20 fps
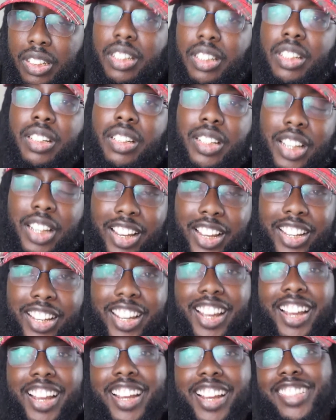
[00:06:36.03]

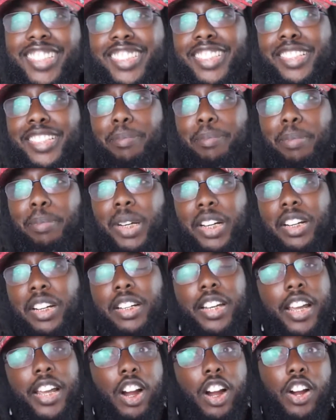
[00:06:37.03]
Chaos in the blood.
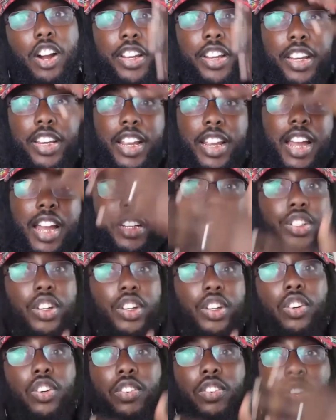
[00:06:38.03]
They already got
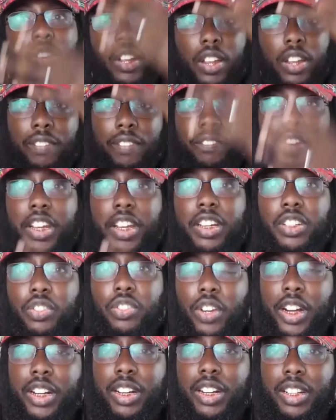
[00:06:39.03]
your face
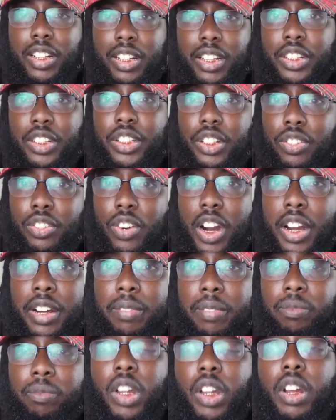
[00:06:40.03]
recognition, right?
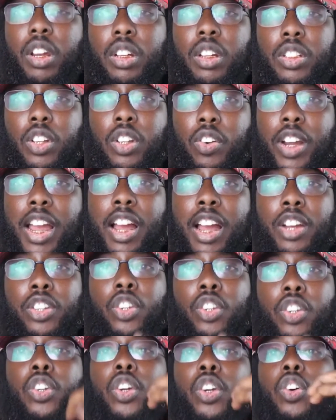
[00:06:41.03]
So now
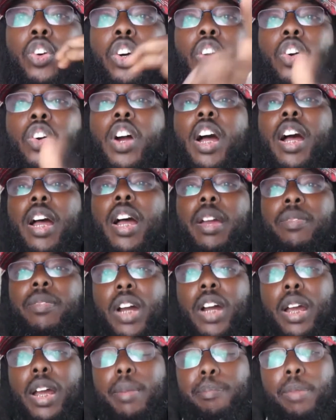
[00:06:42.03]
you do a crime,
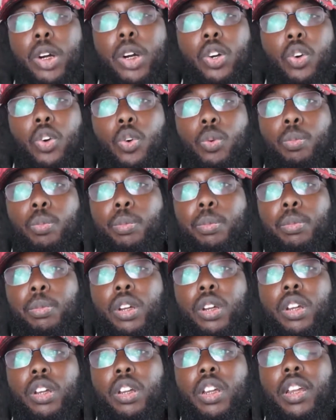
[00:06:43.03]
right? Boom.
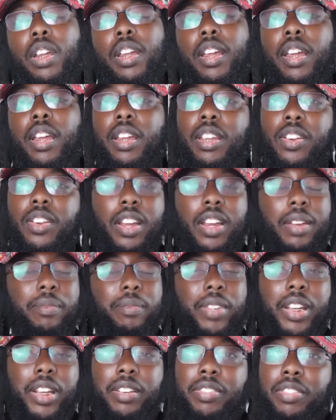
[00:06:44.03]
You're like,
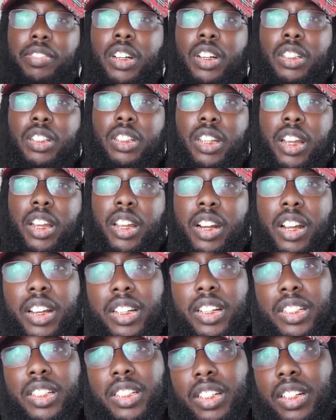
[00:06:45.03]
man, fuck that. I
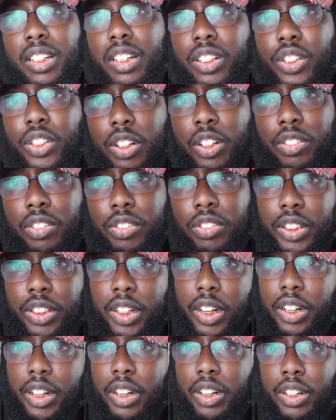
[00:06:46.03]
ain't sitting in jail for 10
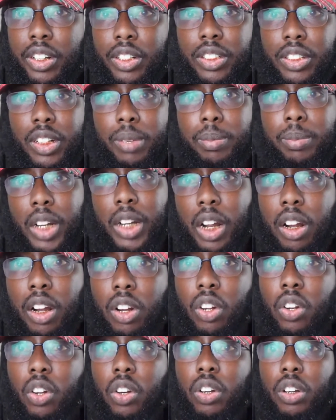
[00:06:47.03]
years. I'm
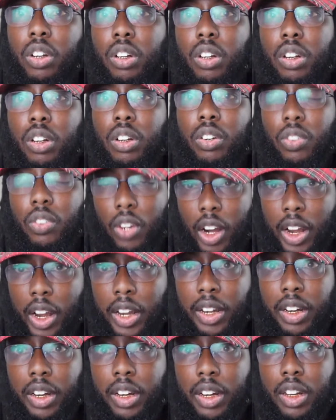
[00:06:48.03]
gone,
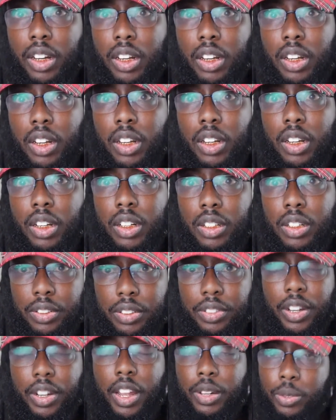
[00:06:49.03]
right?
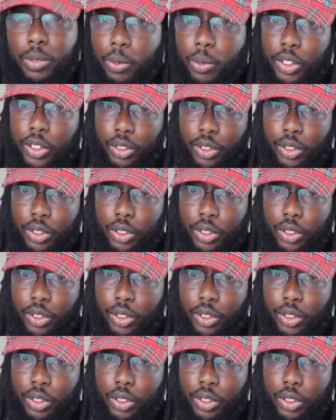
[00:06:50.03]
That's what